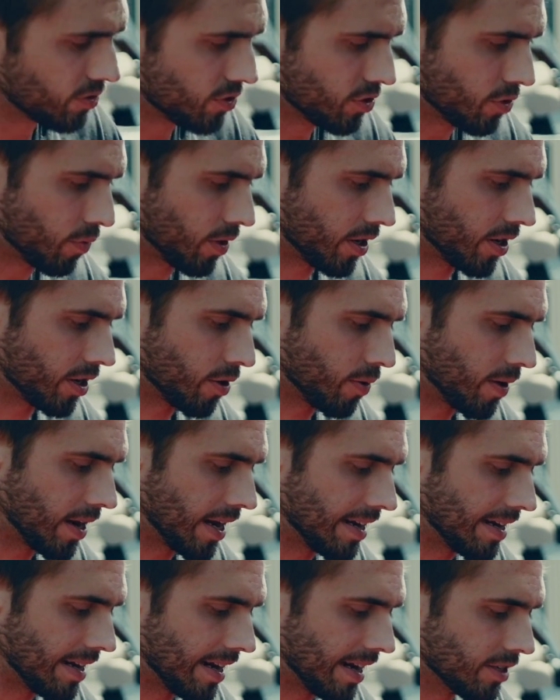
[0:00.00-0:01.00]
so we're gonna go
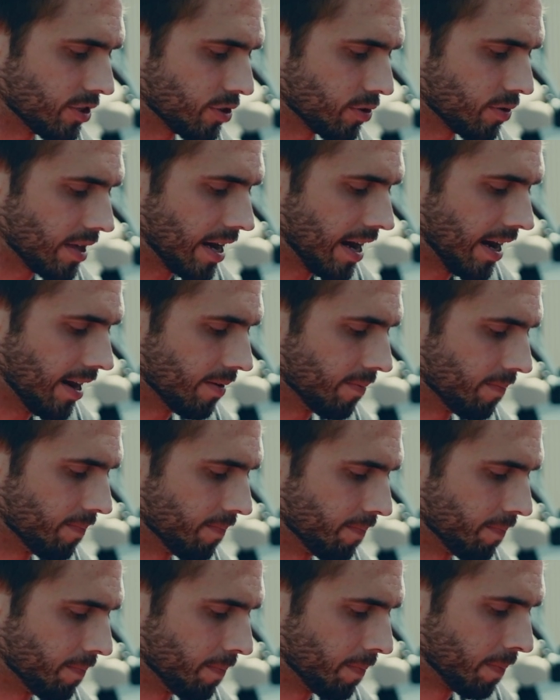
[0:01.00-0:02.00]
ahead and enter that.
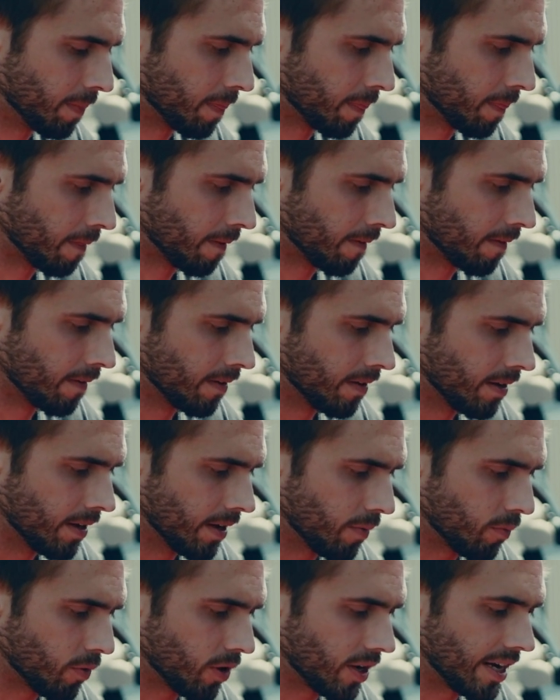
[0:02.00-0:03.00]

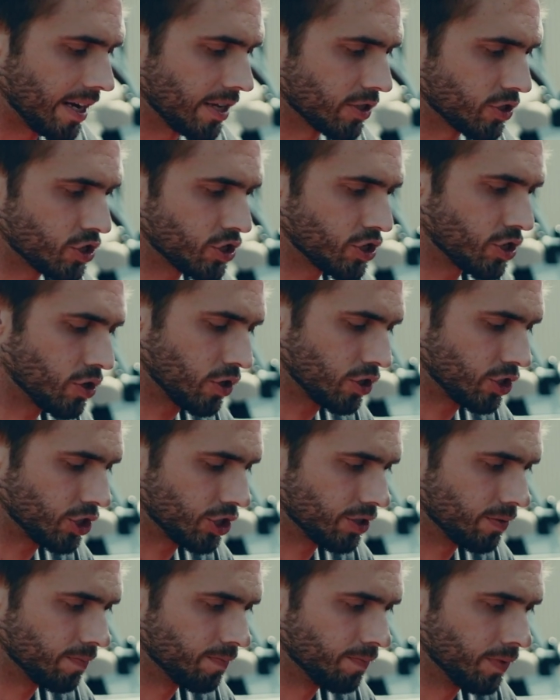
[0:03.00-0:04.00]
We're gonna hit
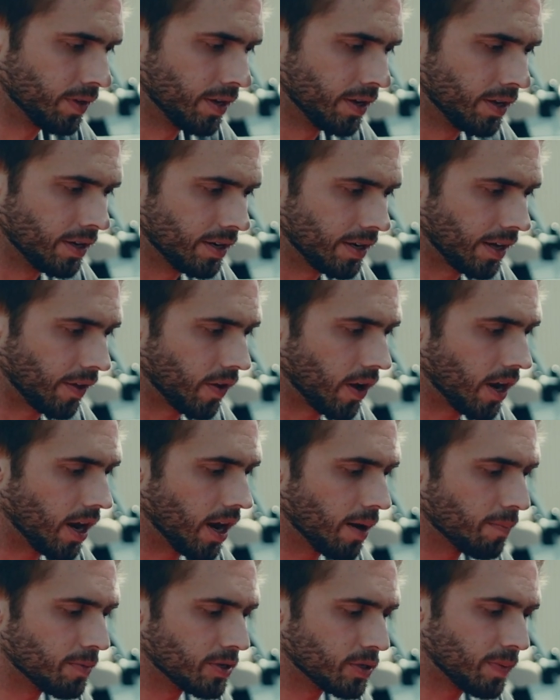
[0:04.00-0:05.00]
search. Now the
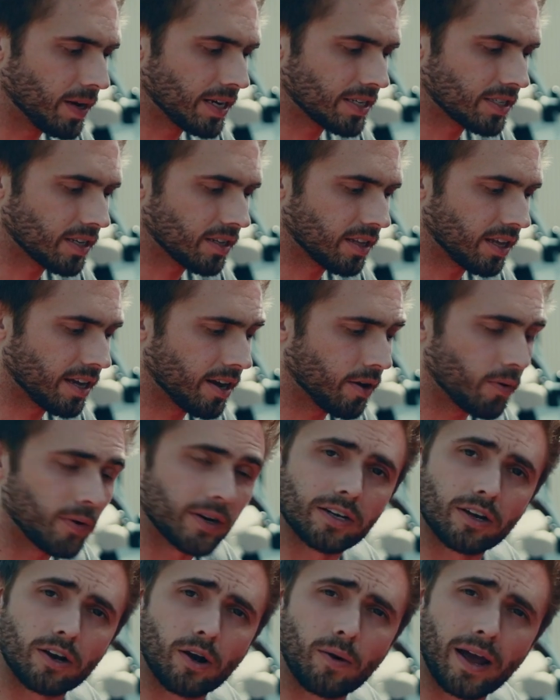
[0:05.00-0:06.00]
hub is basically
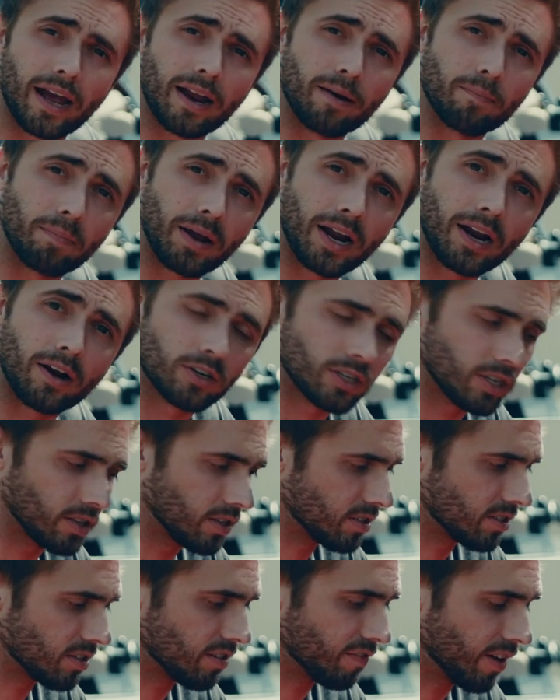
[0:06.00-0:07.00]
going to go ahead and pair to
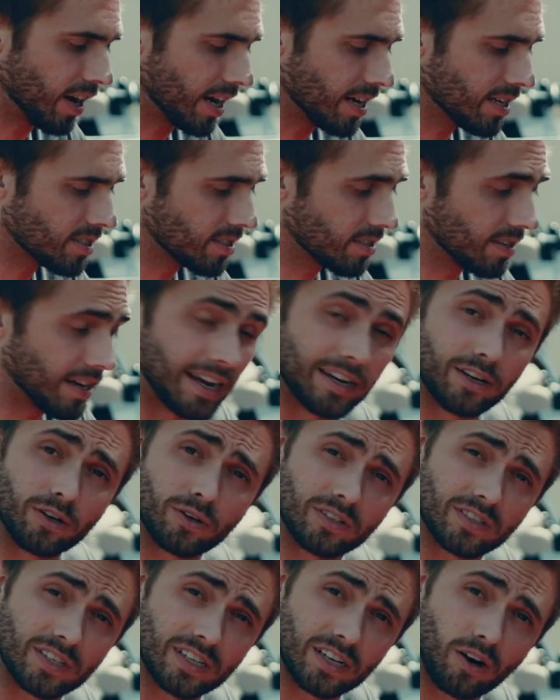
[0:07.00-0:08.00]
this device, and you
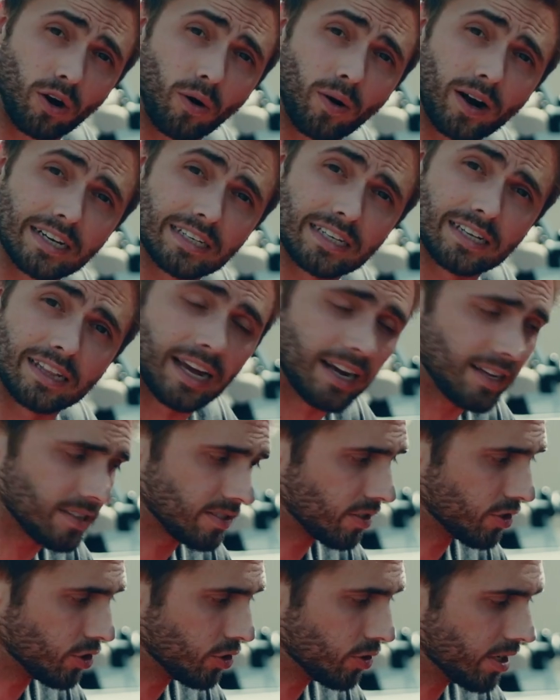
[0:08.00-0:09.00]
can see it already did that. It
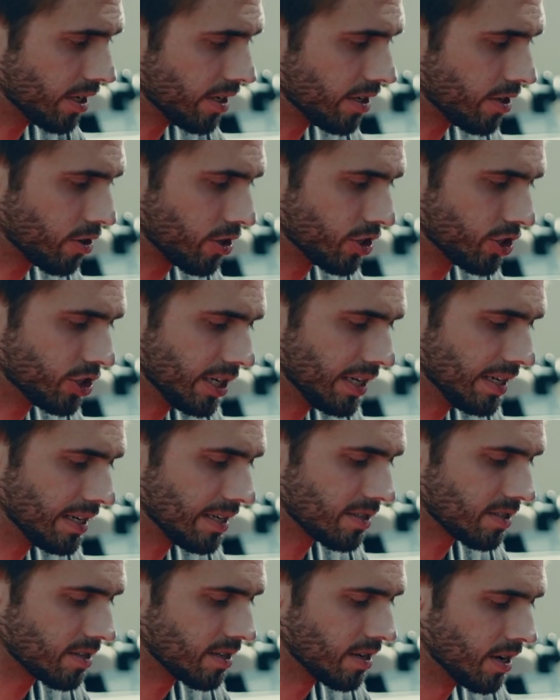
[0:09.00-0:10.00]
says you did it, you're a
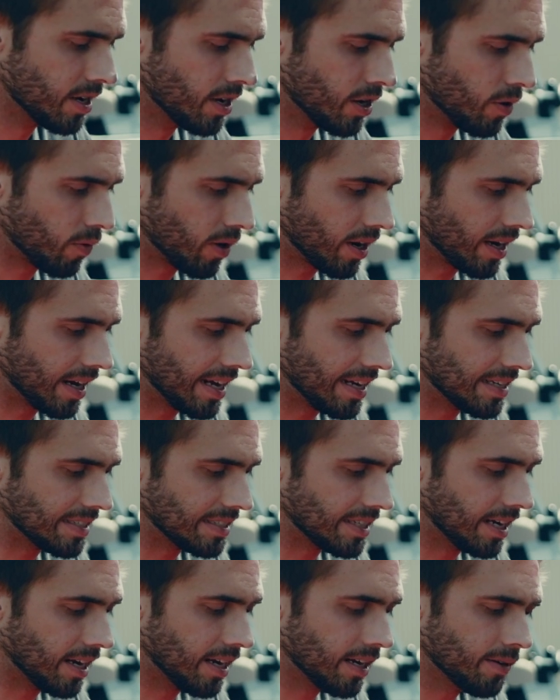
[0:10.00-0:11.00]
genius. We're gonna hit
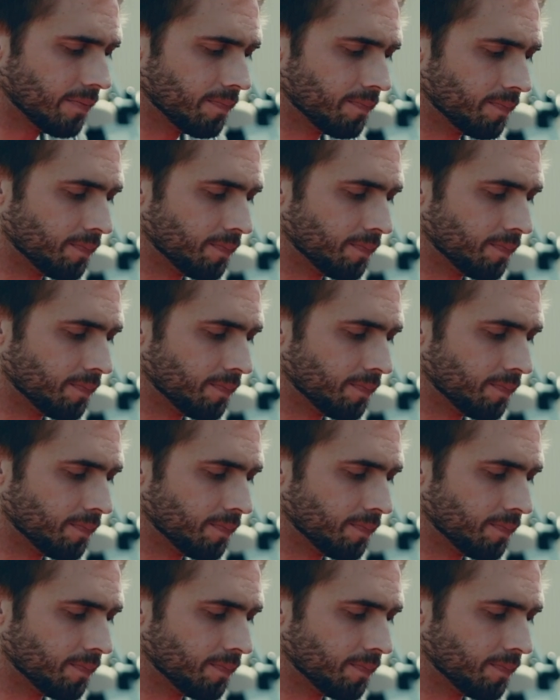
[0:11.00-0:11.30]
done,